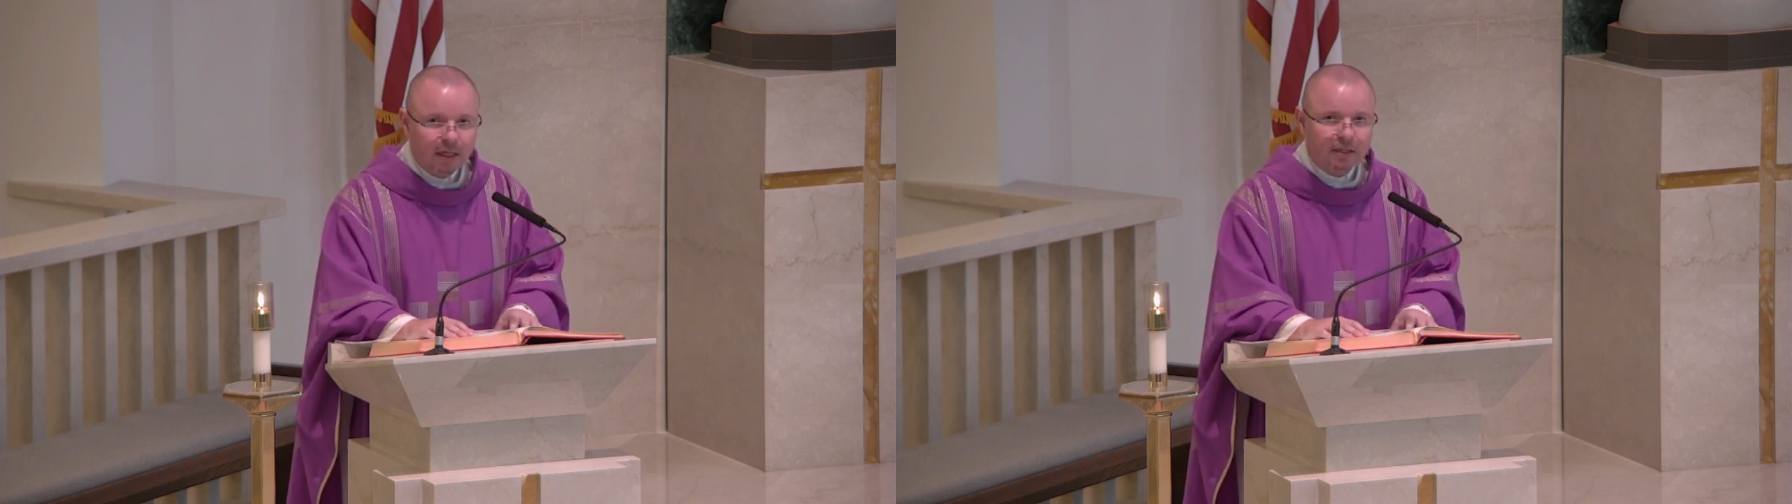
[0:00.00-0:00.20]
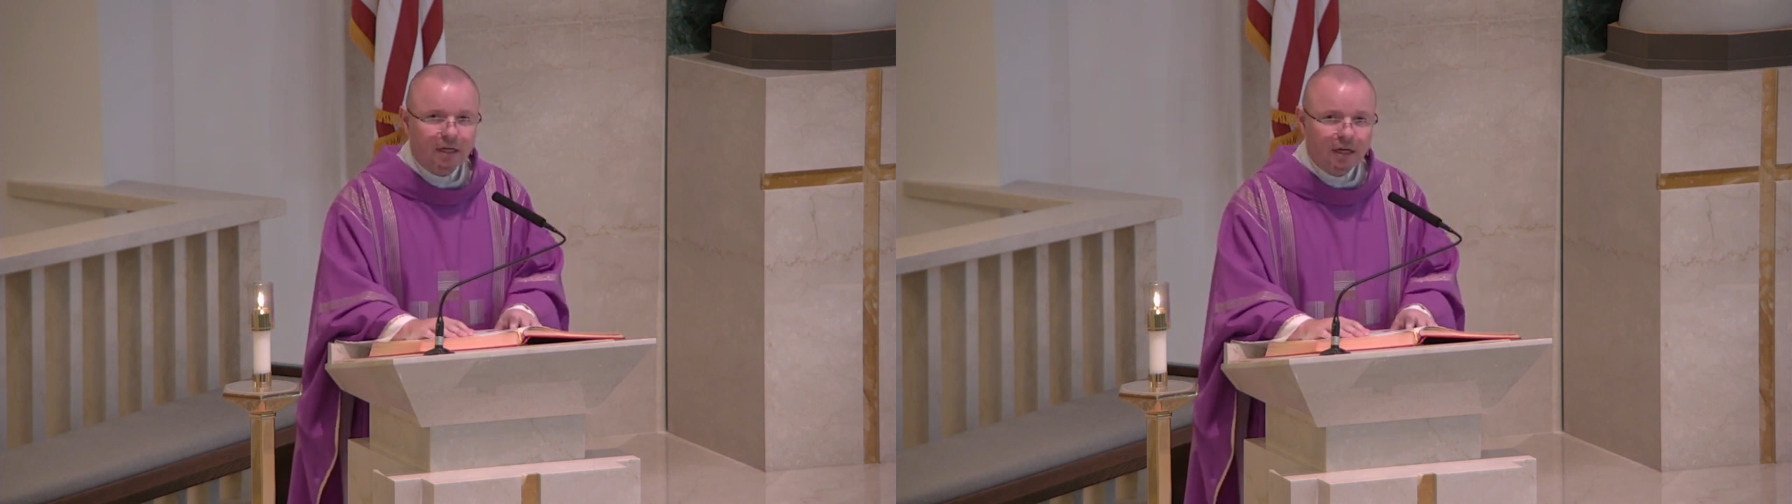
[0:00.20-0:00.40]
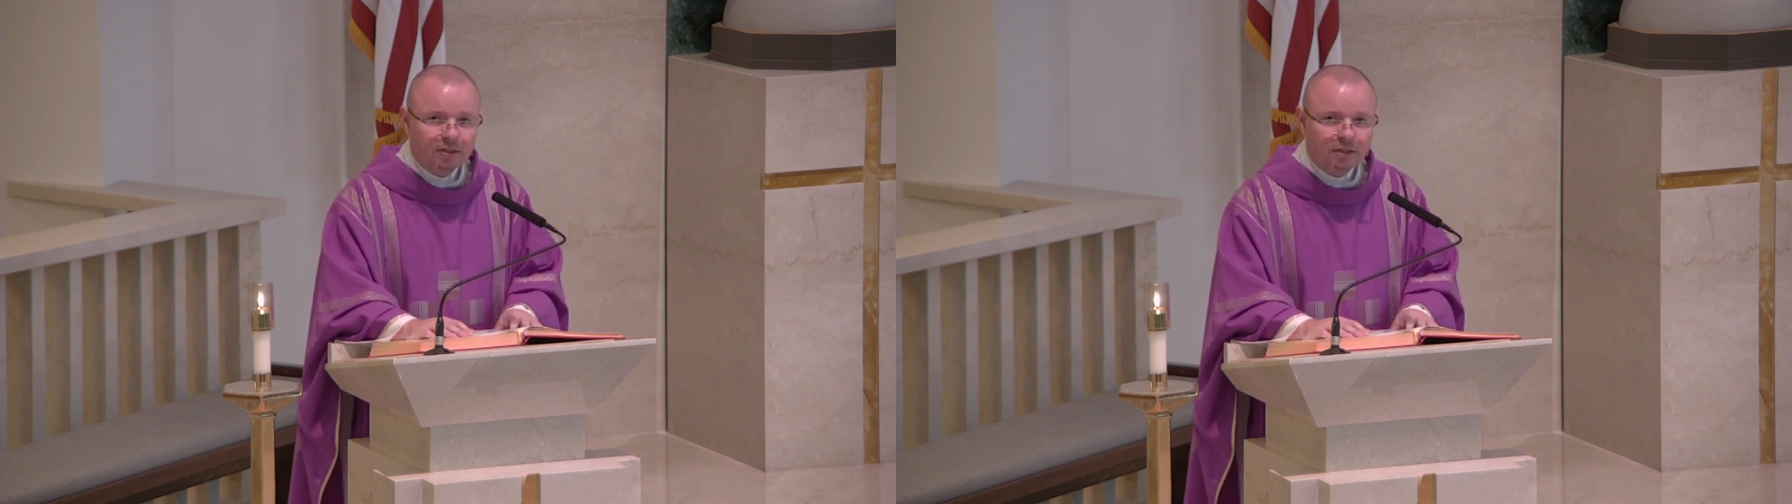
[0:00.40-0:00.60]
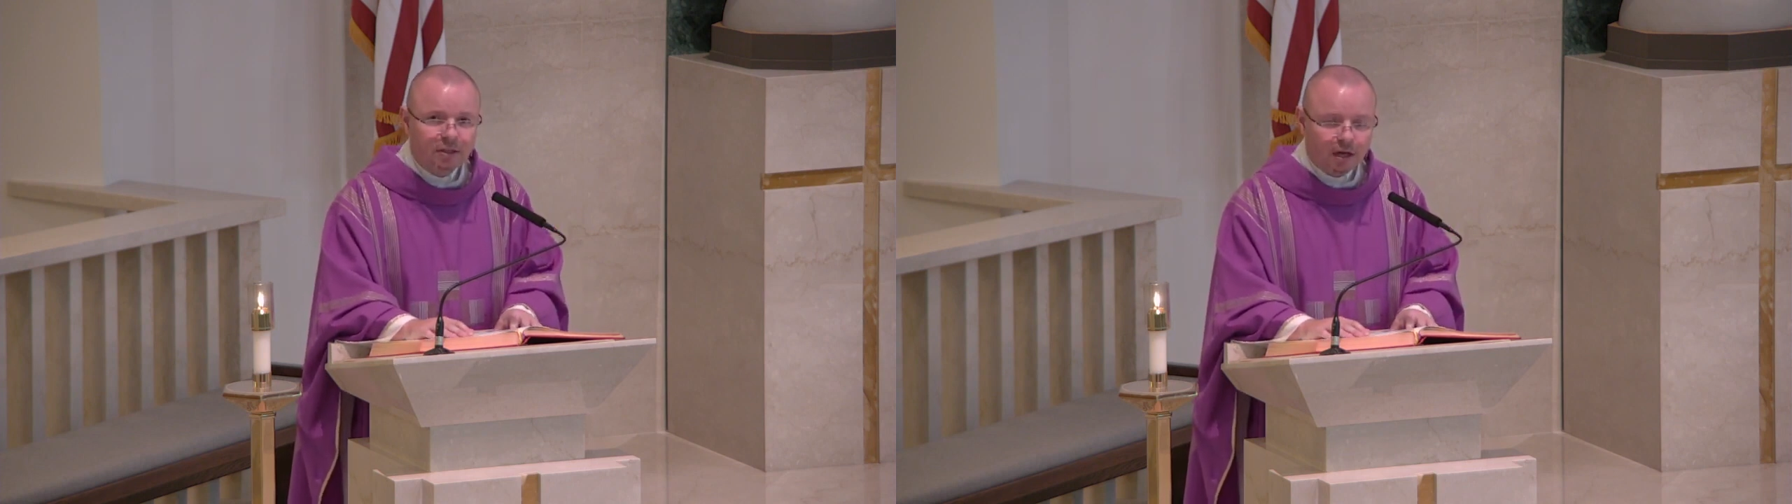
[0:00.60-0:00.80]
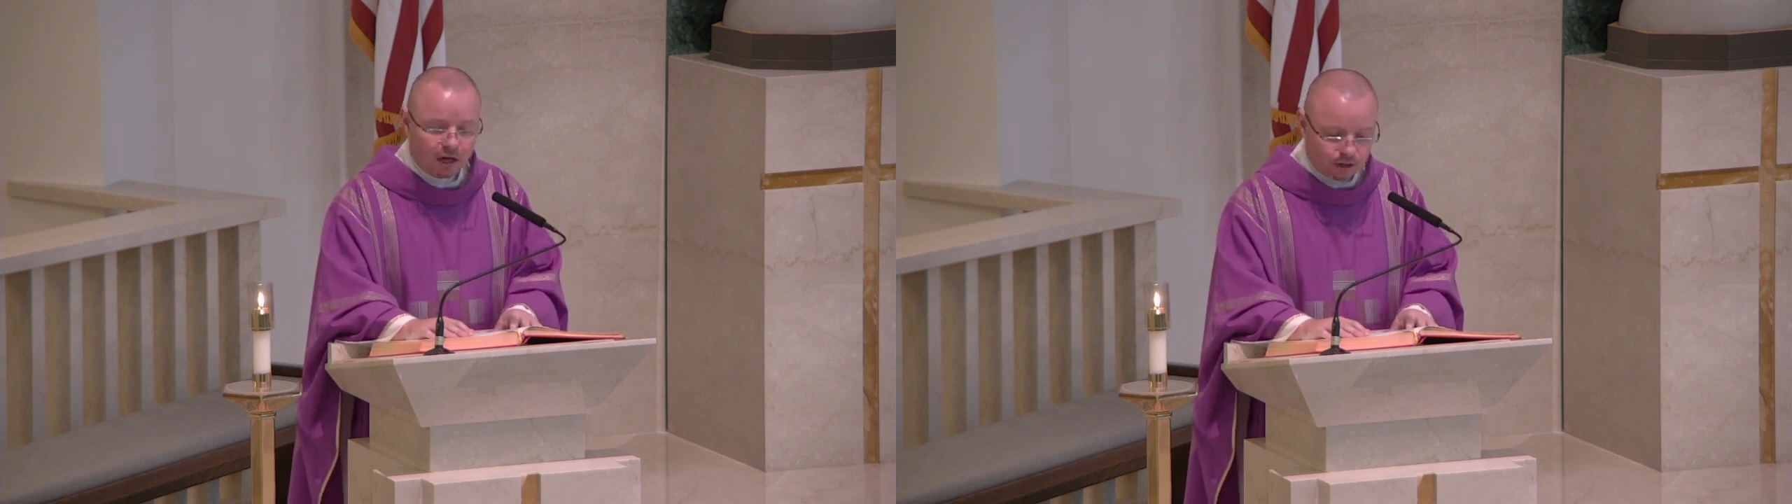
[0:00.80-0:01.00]
and
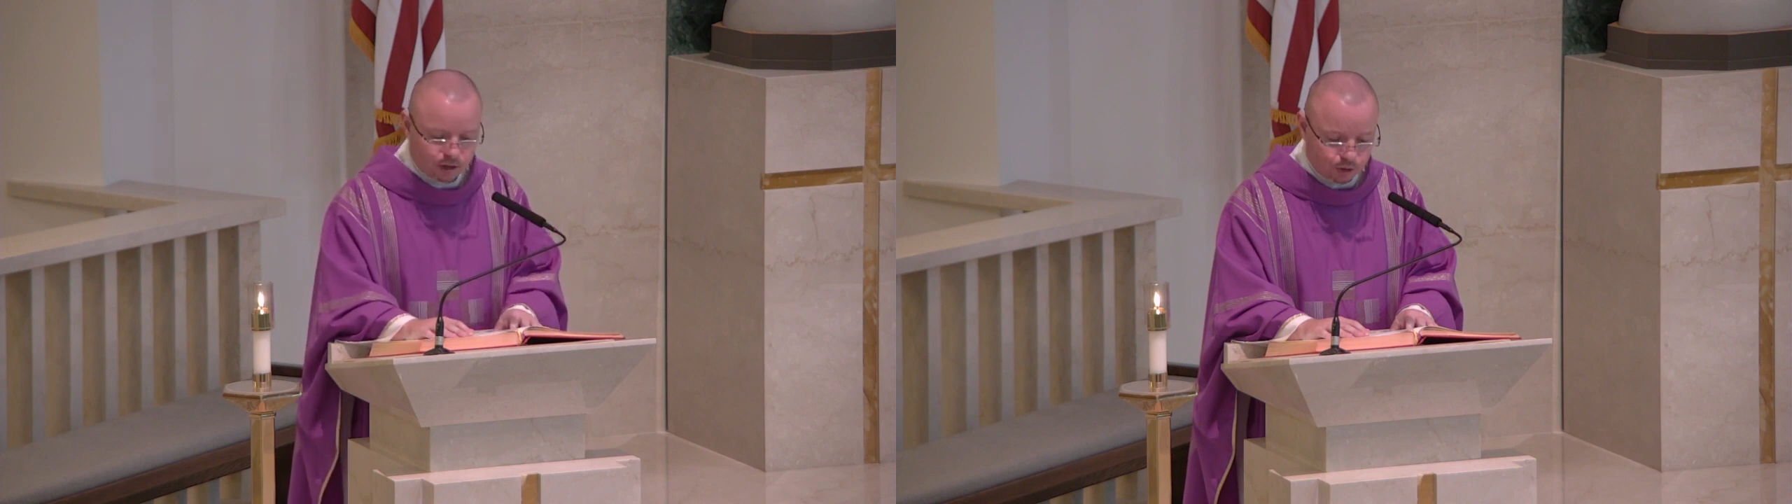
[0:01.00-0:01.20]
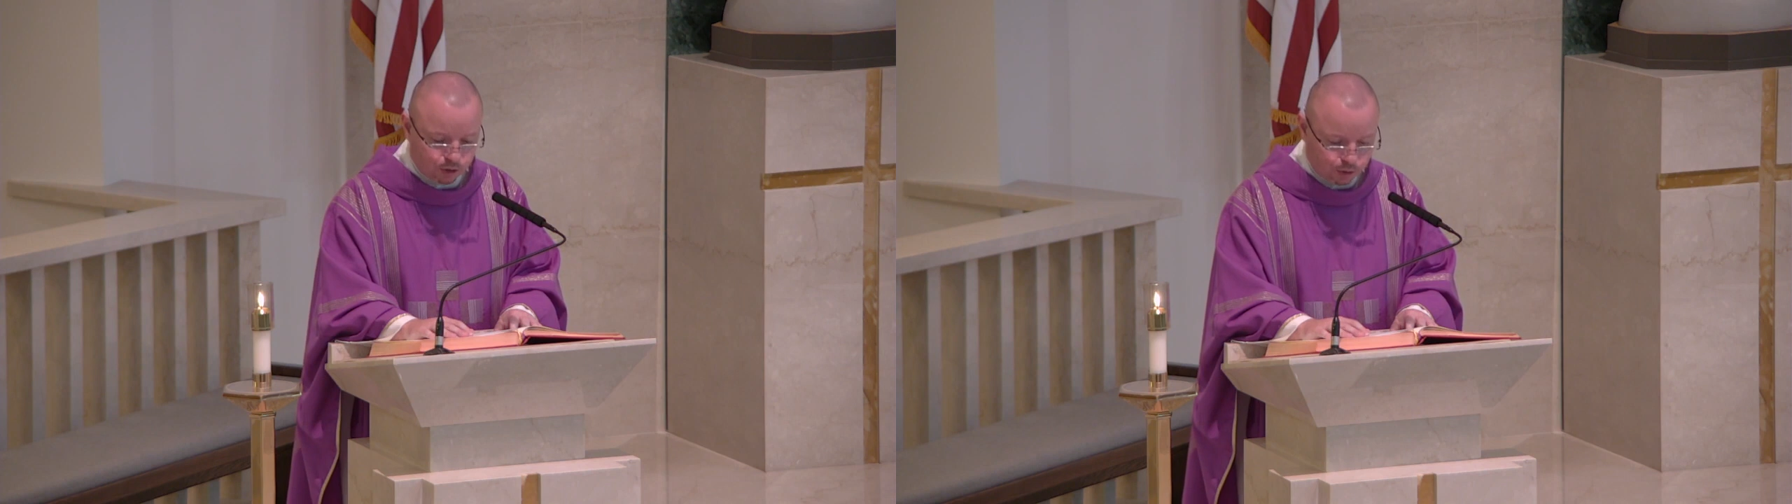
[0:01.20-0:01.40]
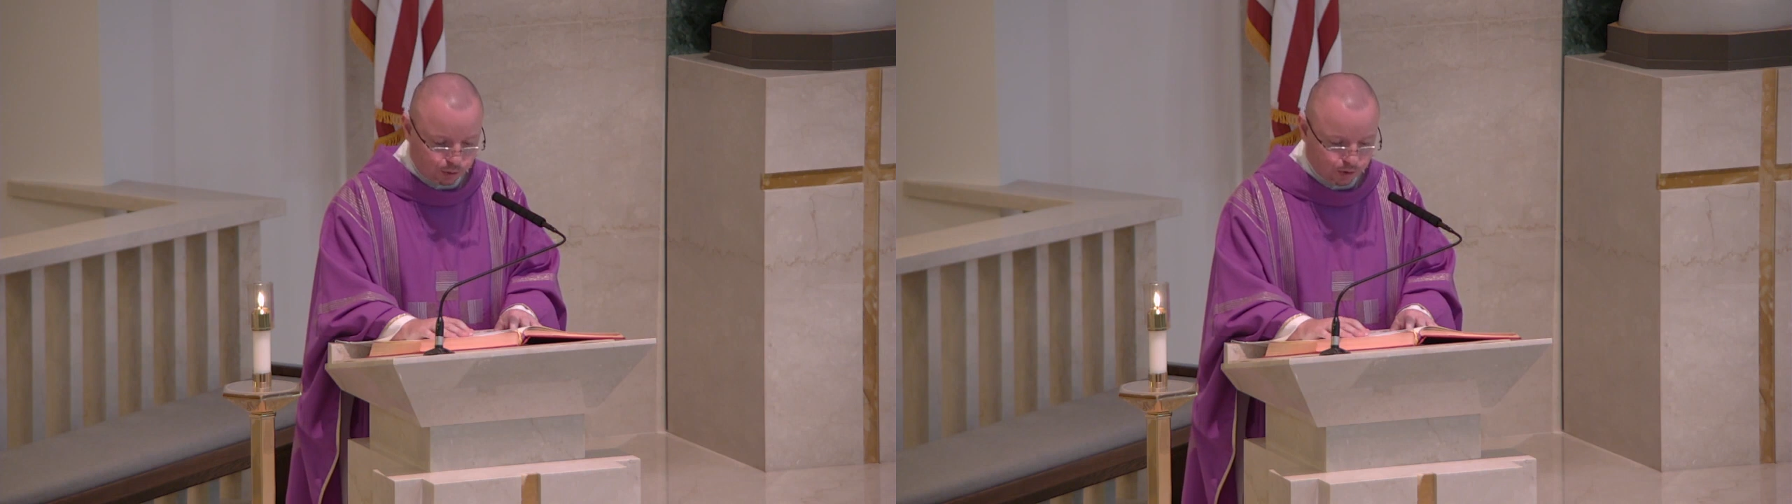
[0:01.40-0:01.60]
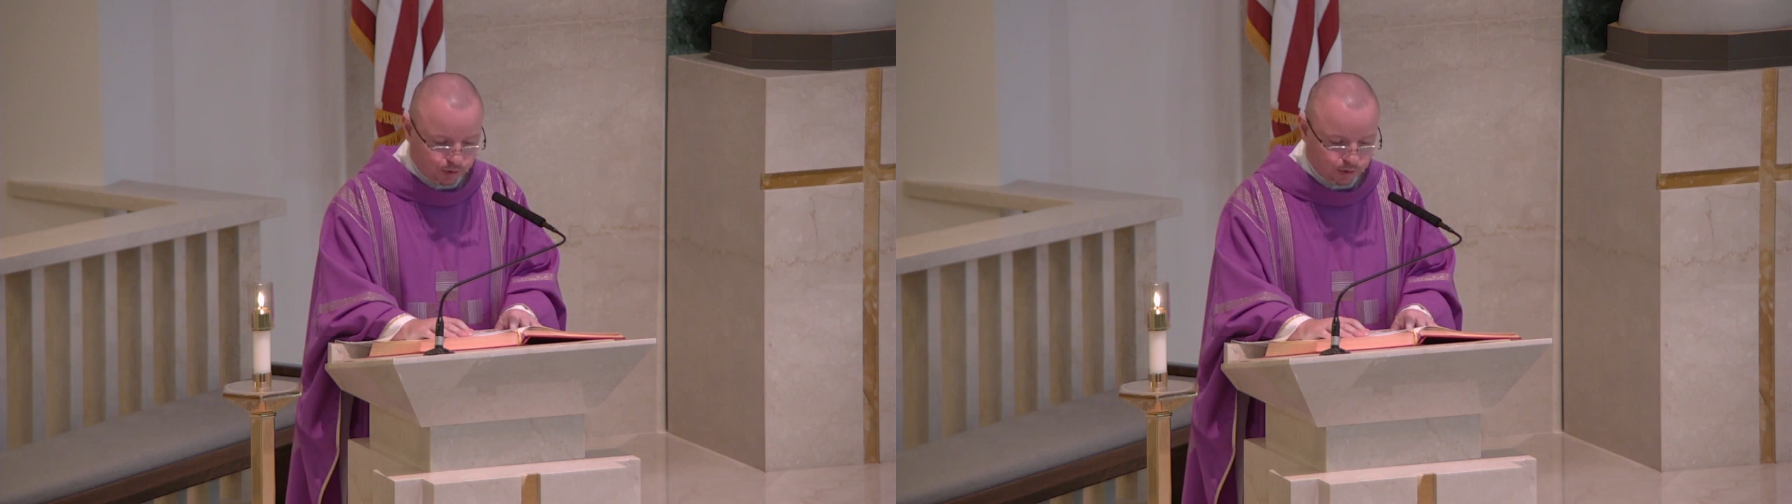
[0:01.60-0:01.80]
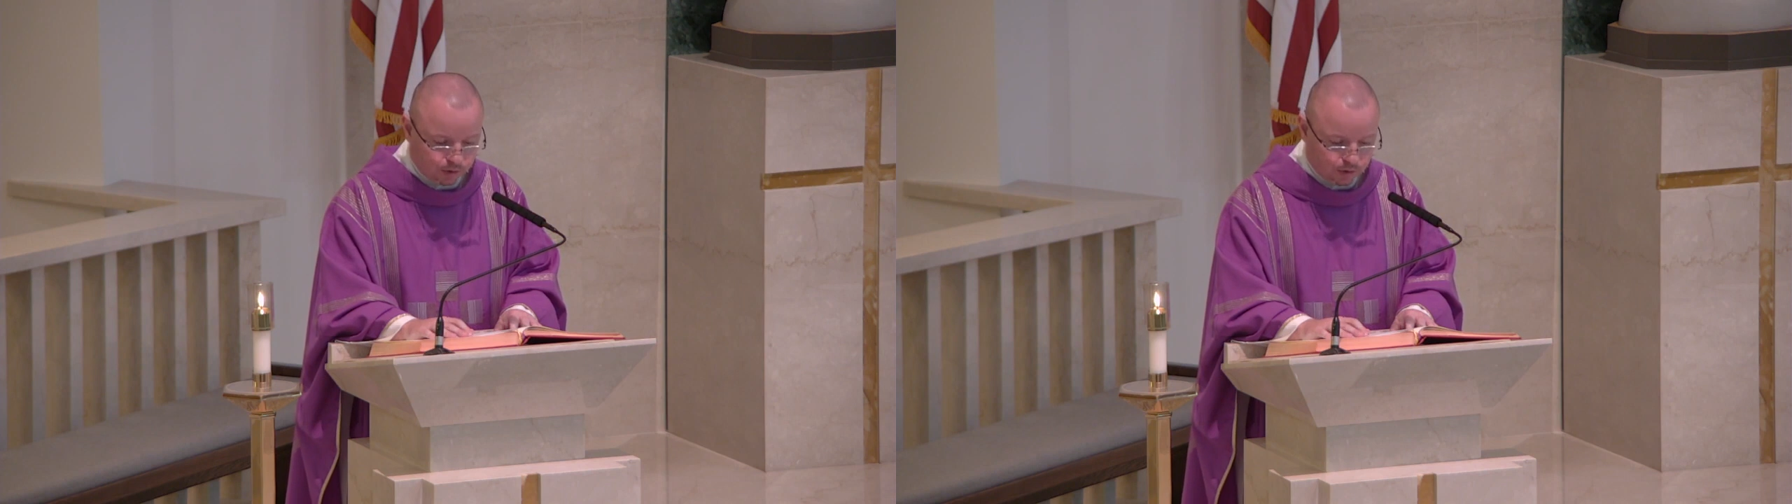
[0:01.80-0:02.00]
under our
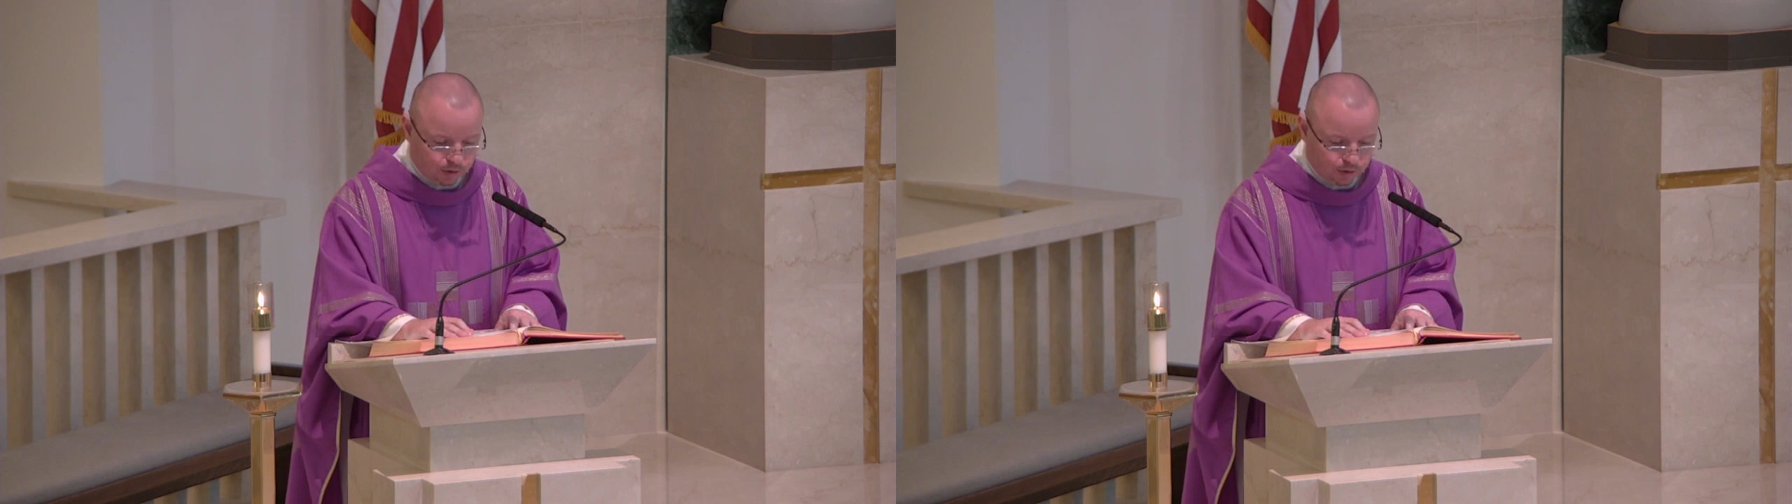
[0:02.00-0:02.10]
control,